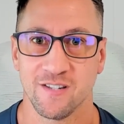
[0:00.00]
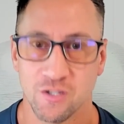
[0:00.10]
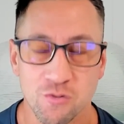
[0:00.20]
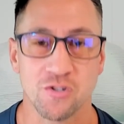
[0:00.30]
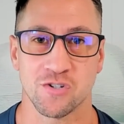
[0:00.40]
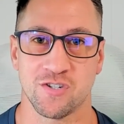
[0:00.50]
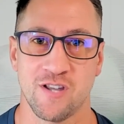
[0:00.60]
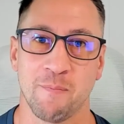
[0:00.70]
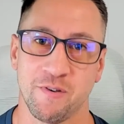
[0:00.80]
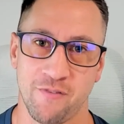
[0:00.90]
You just
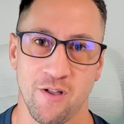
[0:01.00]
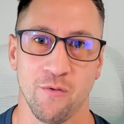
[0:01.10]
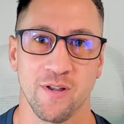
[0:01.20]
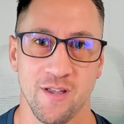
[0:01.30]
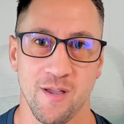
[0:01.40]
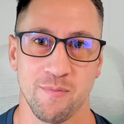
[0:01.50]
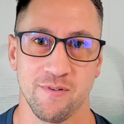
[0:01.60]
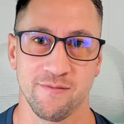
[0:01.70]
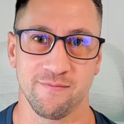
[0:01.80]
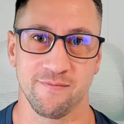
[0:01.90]
stopped following up.
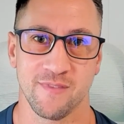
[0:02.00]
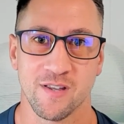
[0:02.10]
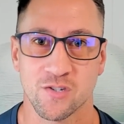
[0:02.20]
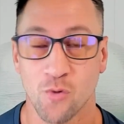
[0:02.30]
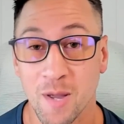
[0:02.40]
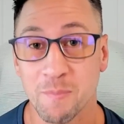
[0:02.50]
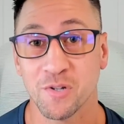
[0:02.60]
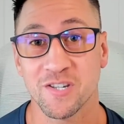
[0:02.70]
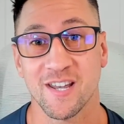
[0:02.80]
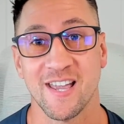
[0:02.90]
So I
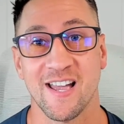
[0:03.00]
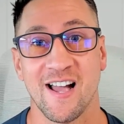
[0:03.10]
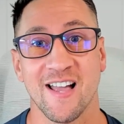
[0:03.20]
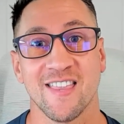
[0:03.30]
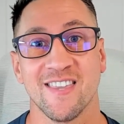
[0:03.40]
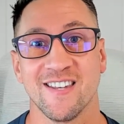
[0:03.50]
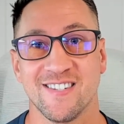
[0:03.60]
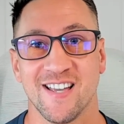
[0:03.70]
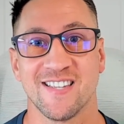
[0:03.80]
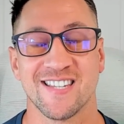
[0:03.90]
built an AI that
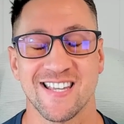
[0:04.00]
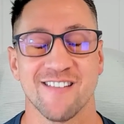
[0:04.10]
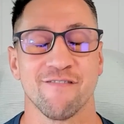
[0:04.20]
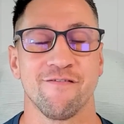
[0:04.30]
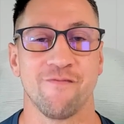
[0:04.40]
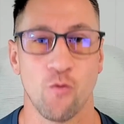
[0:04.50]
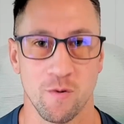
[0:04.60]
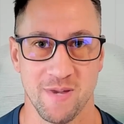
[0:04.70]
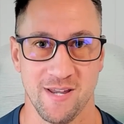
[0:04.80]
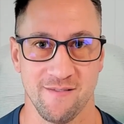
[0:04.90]
does it for
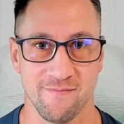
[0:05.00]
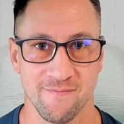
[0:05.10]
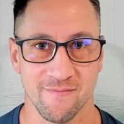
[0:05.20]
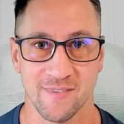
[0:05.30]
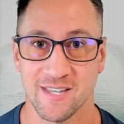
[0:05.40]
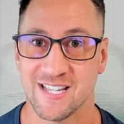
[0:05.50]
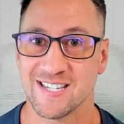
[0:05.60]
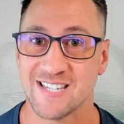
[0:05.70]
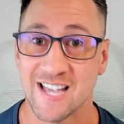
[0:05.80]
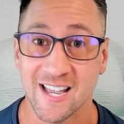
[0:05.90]
me. It
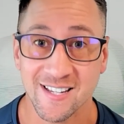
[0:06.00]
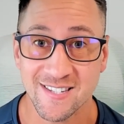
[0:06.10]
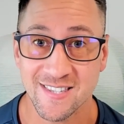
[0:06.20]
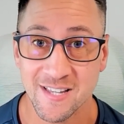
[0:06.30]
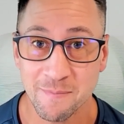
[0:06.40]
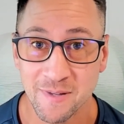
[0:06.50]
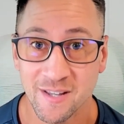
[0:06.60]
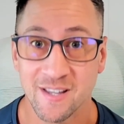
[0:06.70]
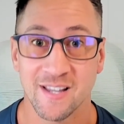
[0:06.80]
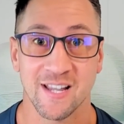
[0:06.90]
texts them,
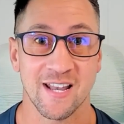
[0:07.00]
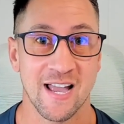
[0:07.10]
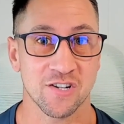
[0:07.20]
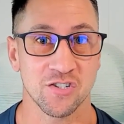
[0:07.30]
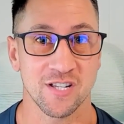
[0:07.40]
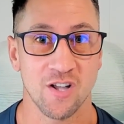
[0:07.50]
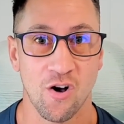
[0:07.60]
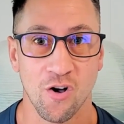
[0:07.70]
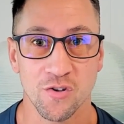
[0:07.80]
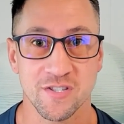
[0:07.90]
it actually
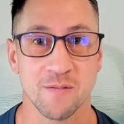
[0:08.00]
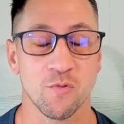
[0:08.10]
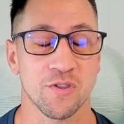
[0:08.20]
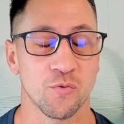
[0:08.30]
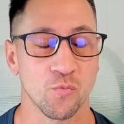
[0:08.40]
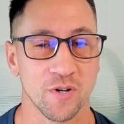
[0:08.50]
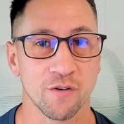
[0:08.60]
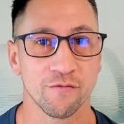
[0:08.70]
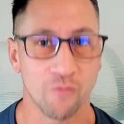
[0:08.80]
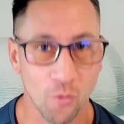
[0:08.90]
calls them with a
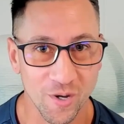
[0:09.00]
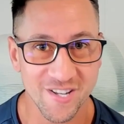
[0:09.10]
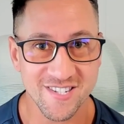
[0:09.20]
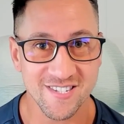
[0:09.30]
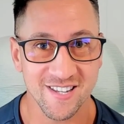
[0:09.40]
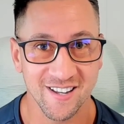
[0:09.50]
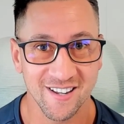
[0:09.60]
real voice,